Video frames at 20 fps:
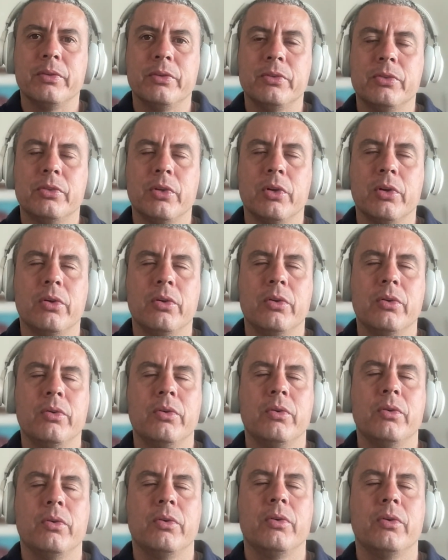so
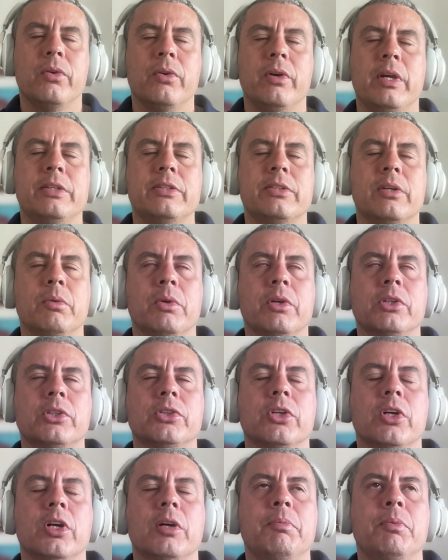it's a
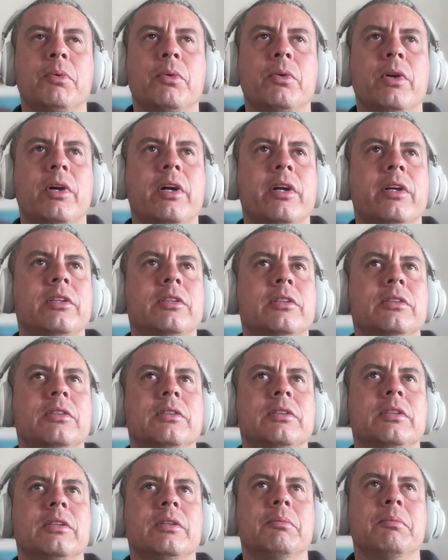workshop run
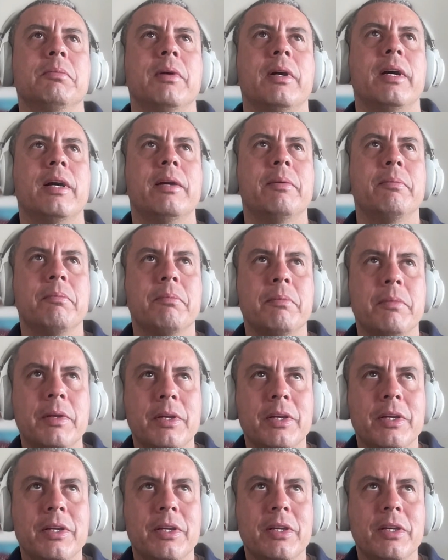by
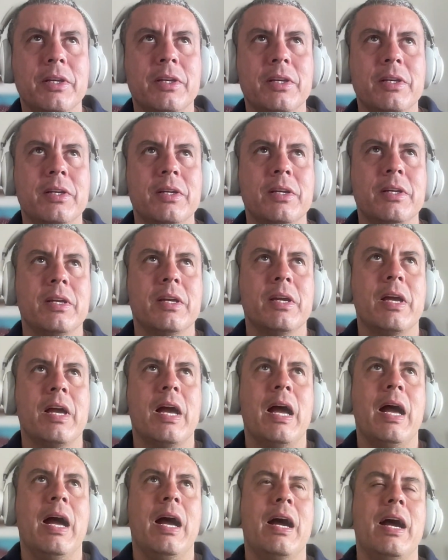me
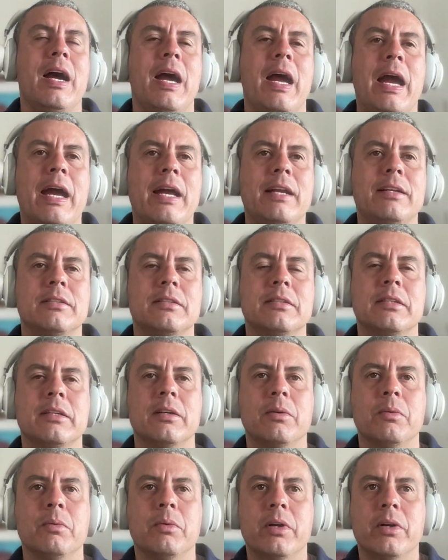at
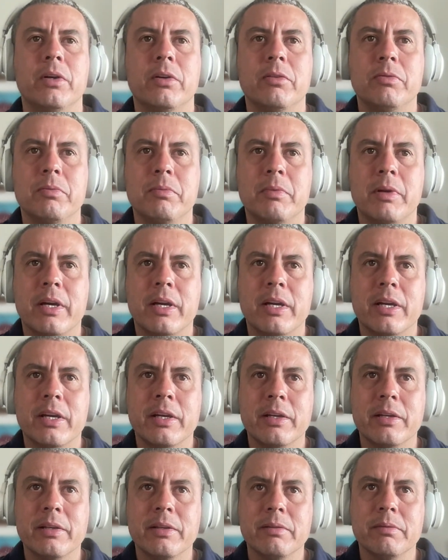one of
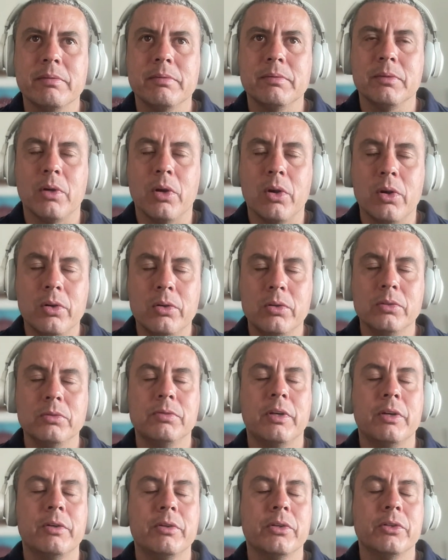my
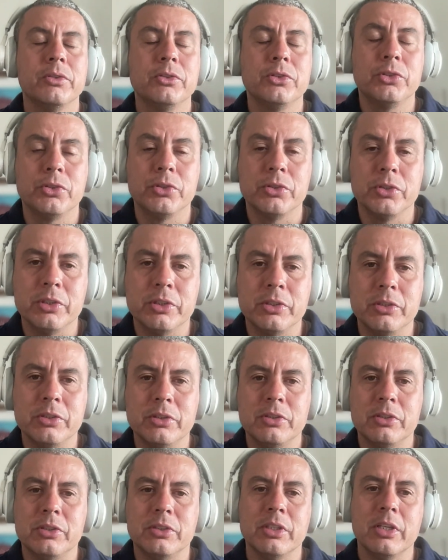very old
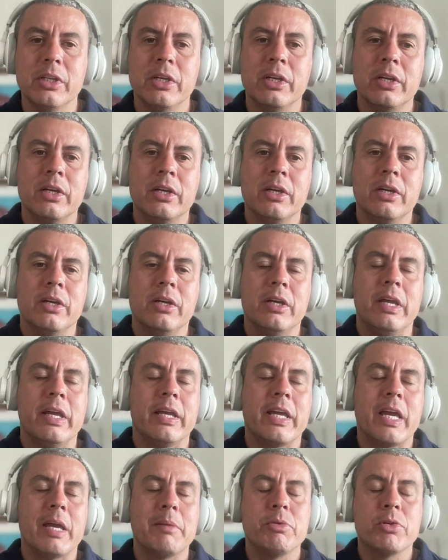students.
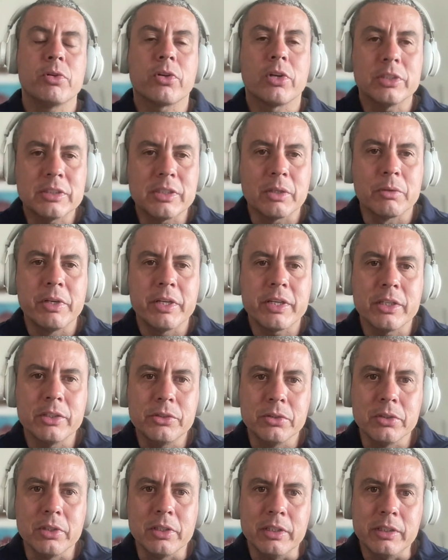He came to Costa Rica
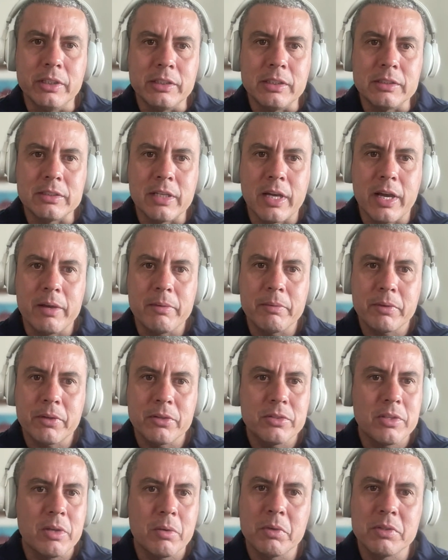to learn at the time
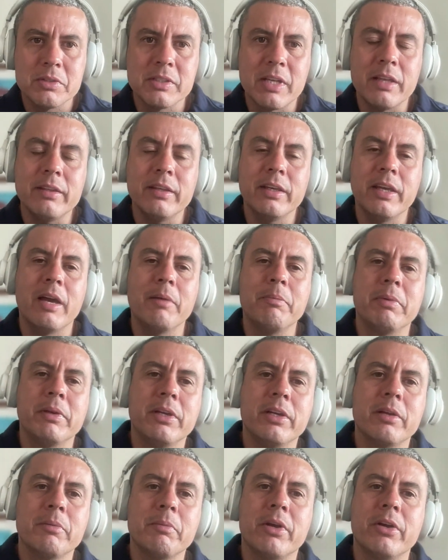because there was nothing
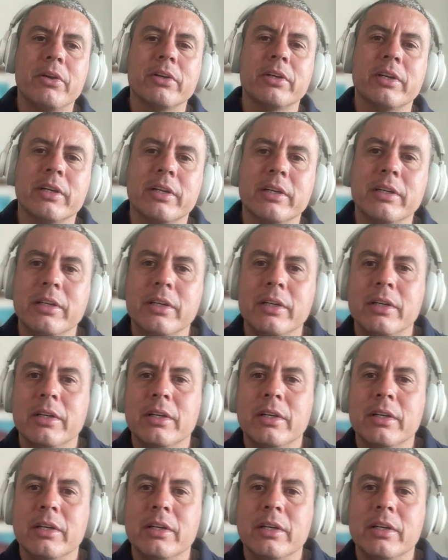happening in America.